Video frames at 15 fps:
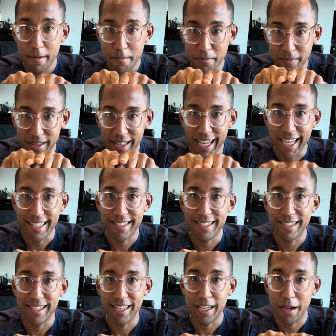
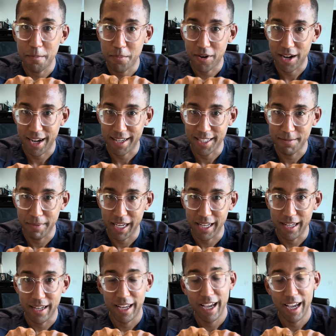nicely approximated.